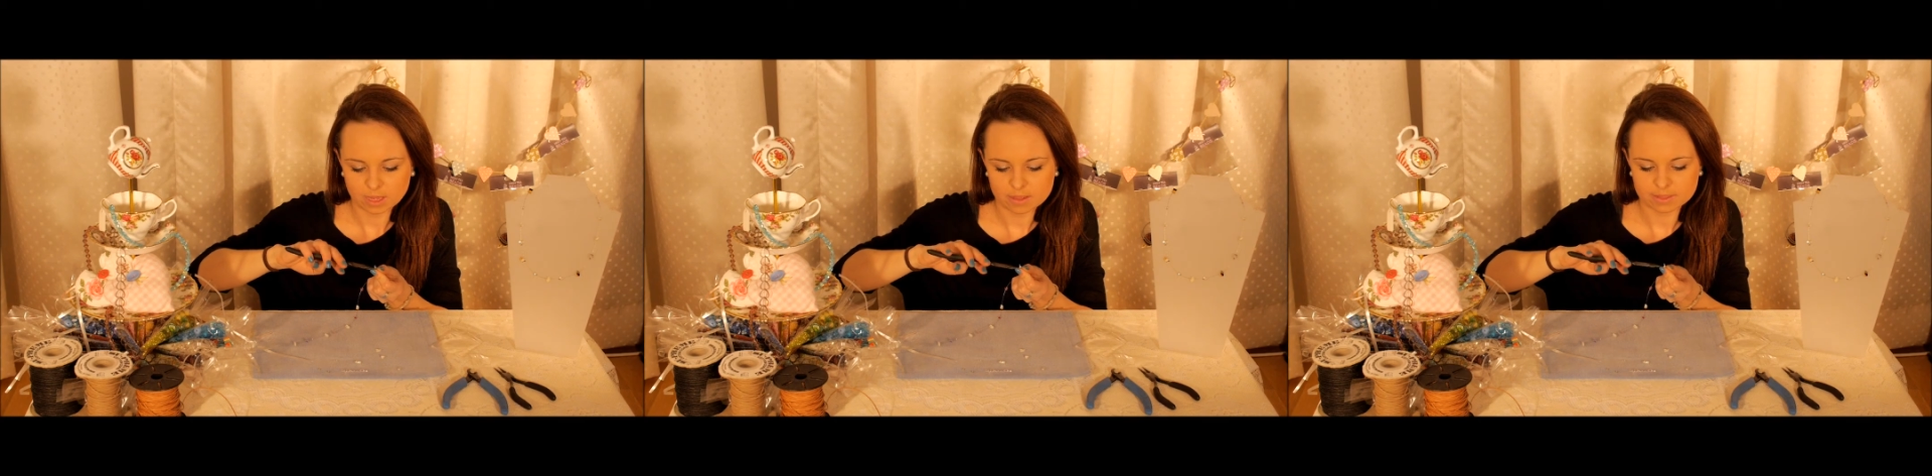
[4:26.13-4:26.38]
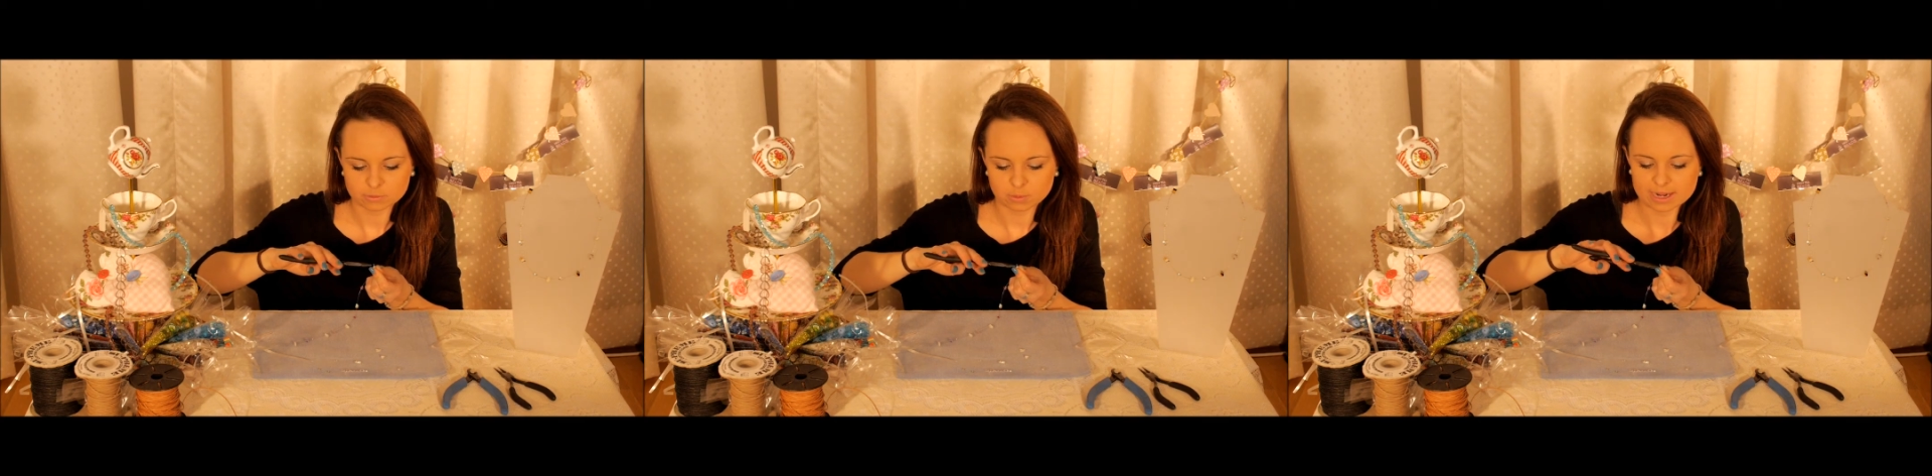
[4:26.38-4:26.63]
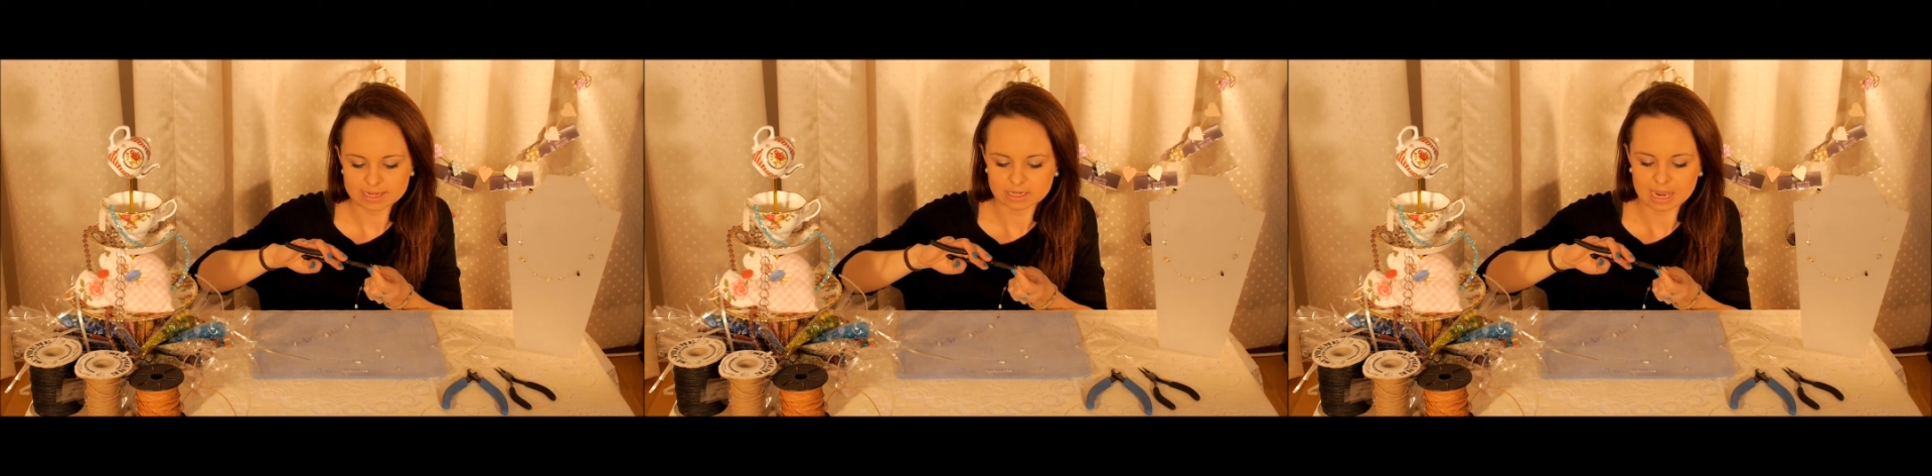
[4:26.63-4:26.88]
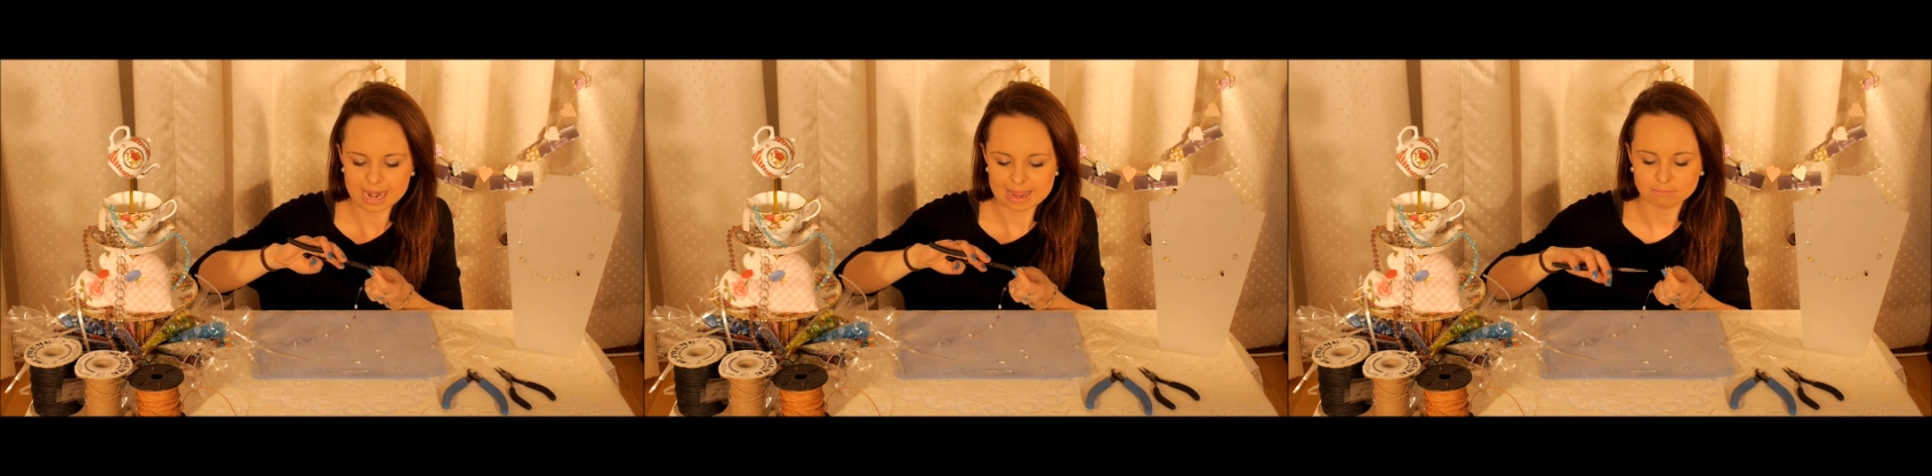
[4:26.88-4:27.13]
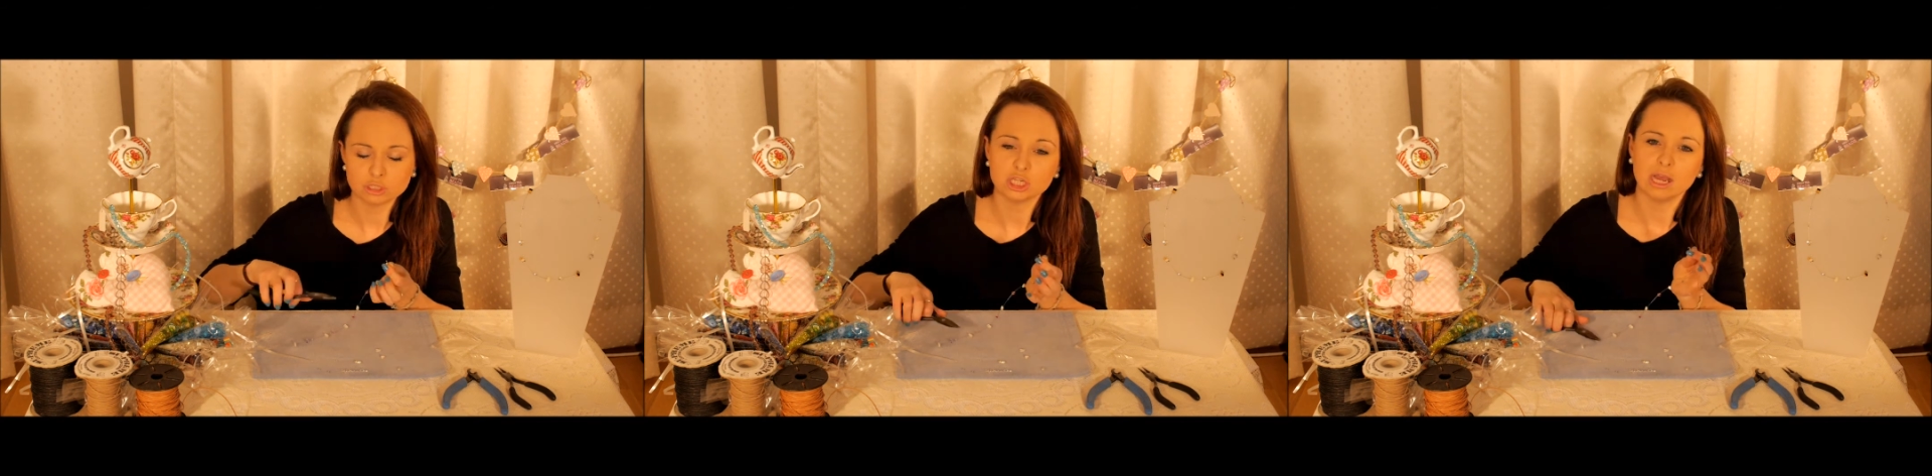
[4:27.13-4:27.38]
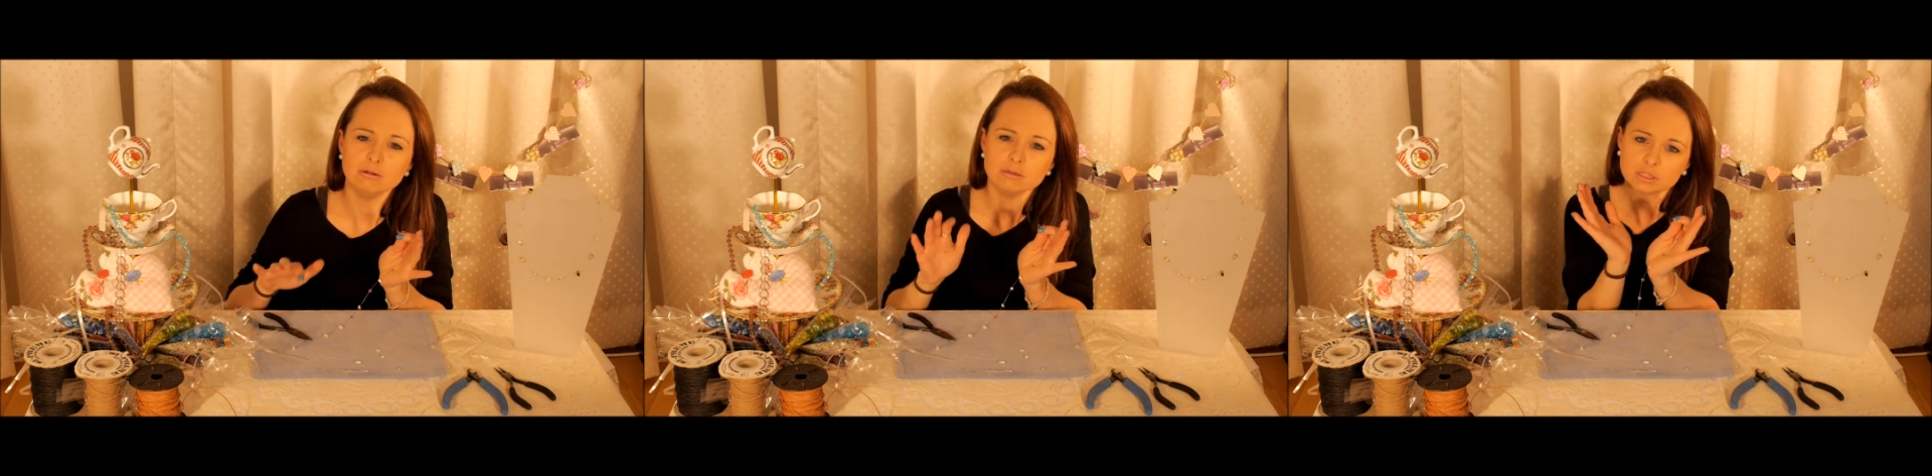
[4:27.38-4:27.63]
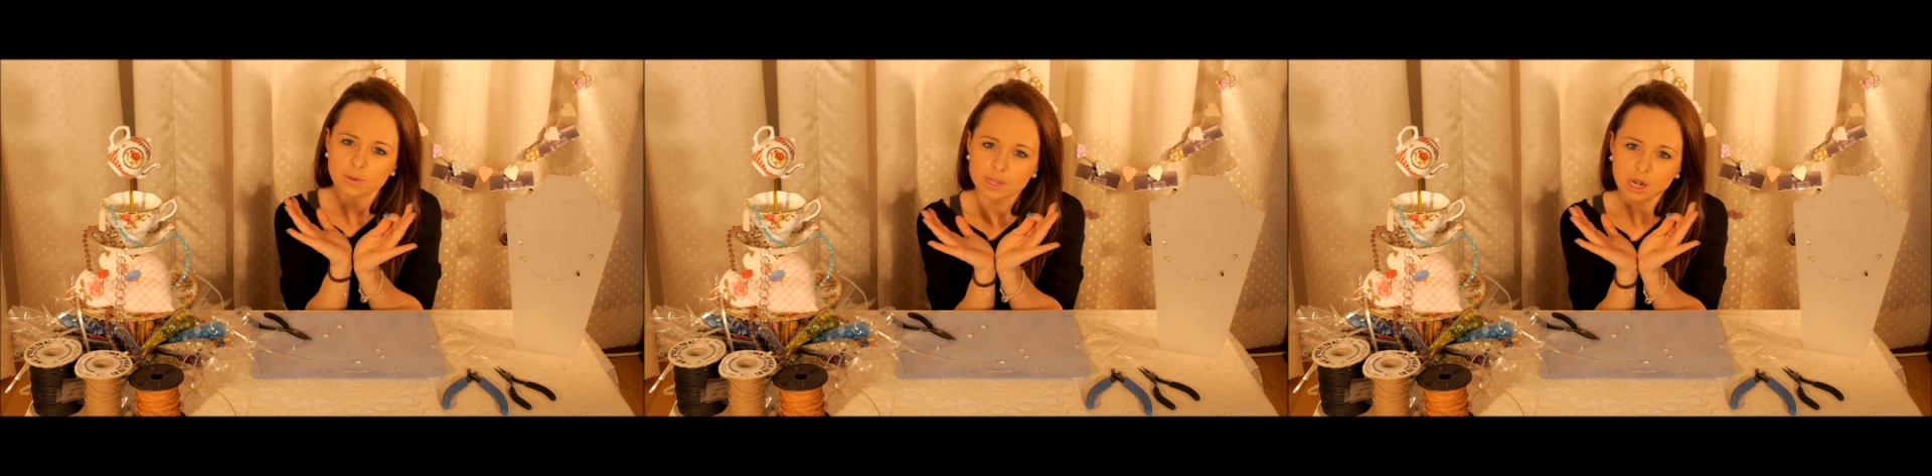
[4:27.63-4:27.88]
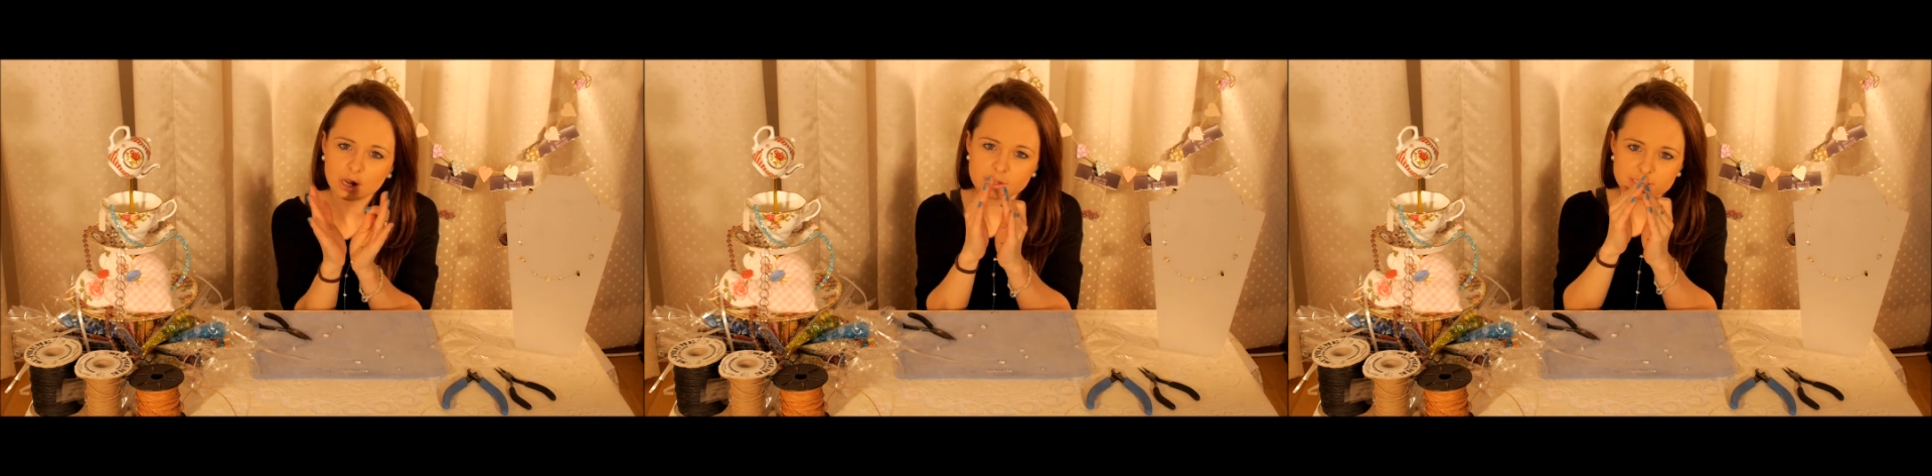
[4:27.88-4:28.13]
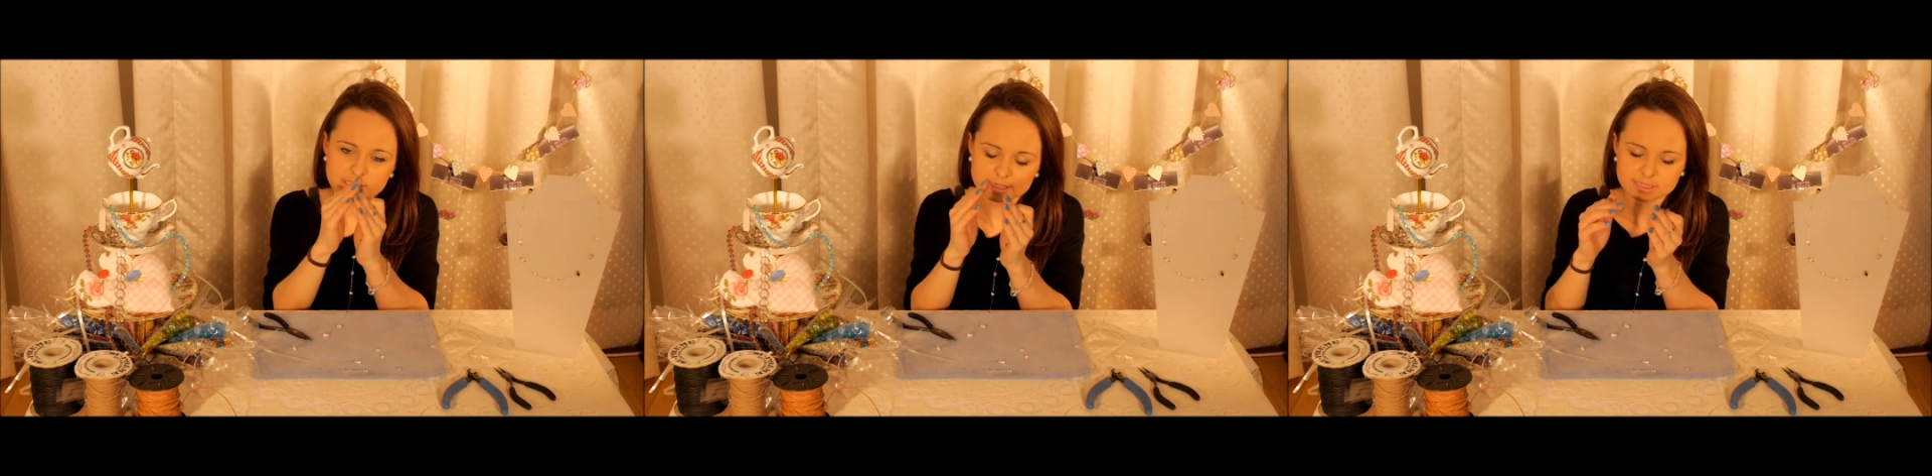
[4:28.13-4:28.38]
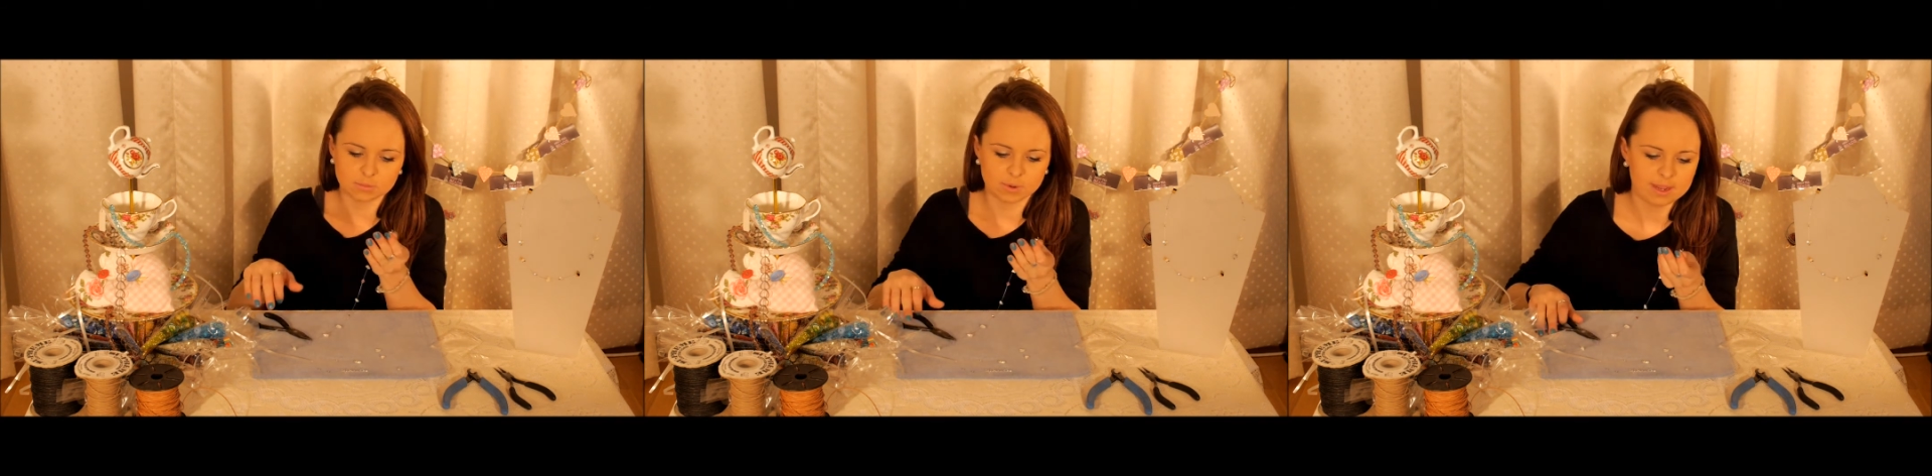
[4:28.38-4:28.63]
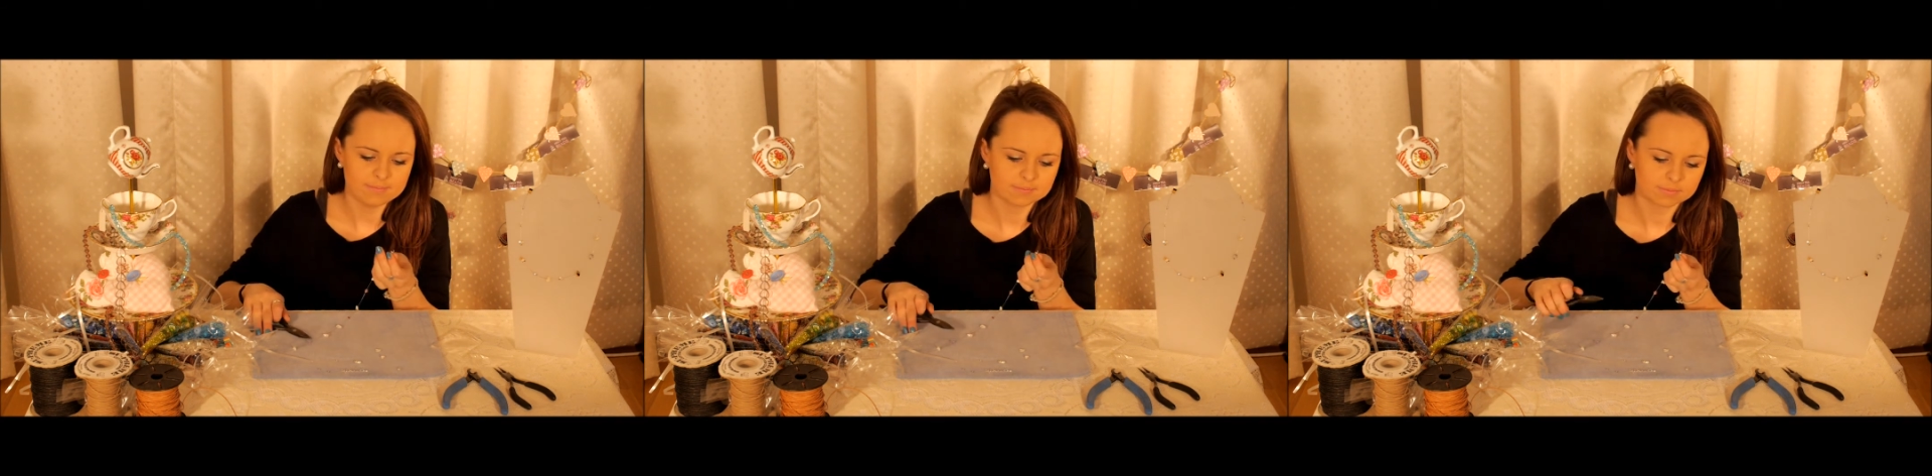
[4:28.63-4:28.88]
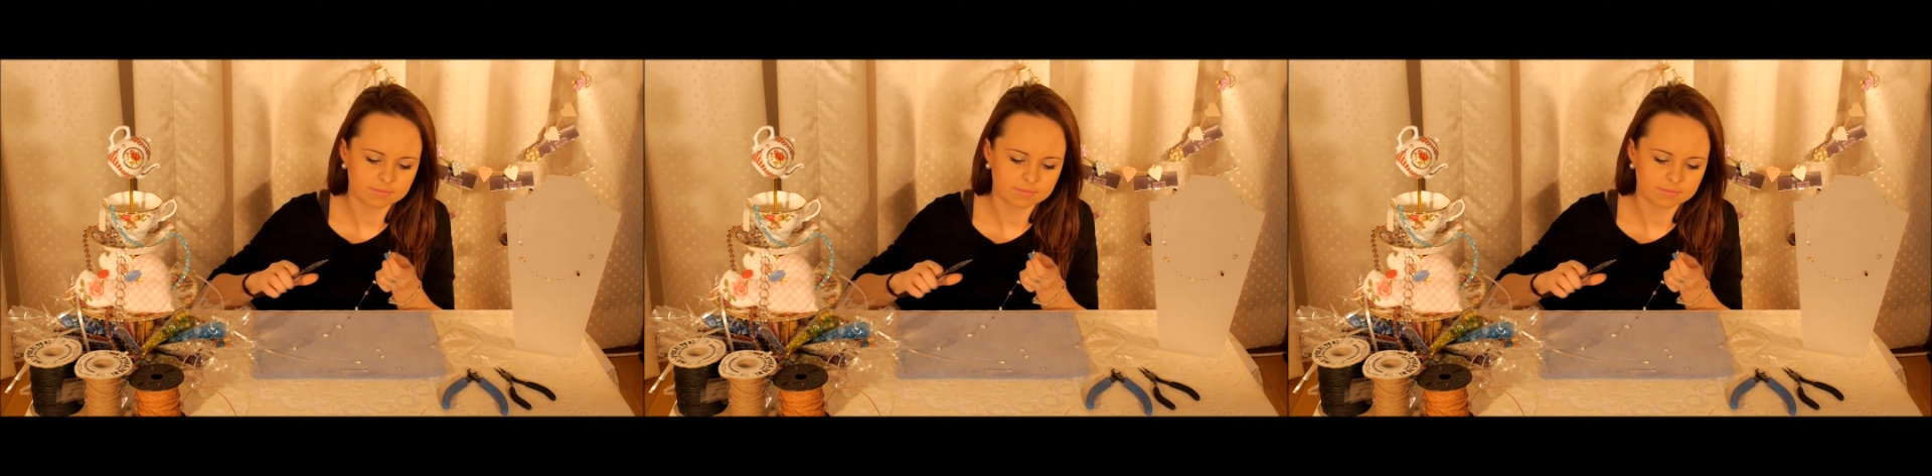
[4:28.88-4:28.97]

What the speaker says: This one is a clamshell, so it closes this way.